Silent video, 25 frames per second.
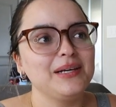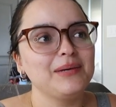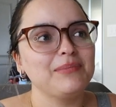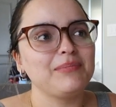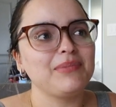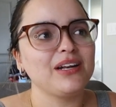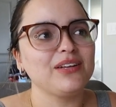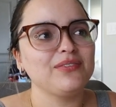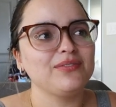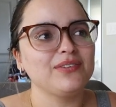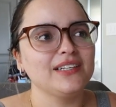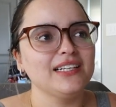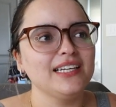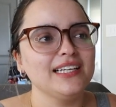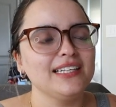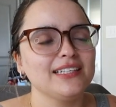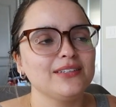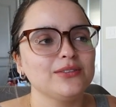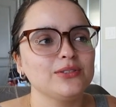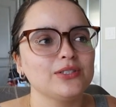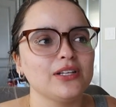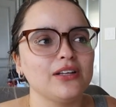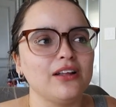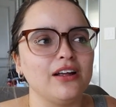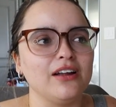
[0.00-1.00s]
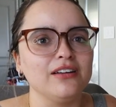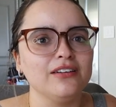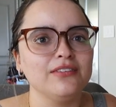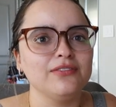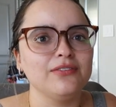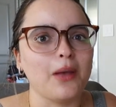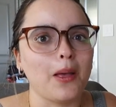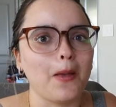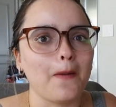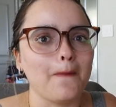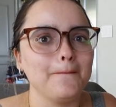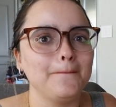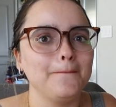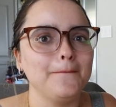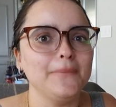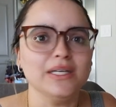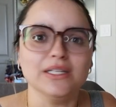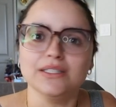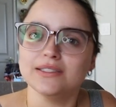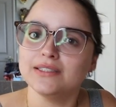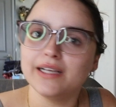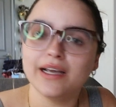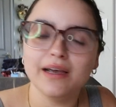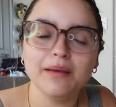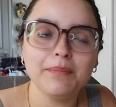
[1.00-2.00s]
but I feel like there was a lot of
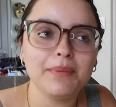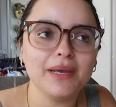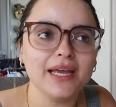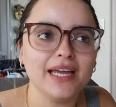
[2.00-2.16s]
build up,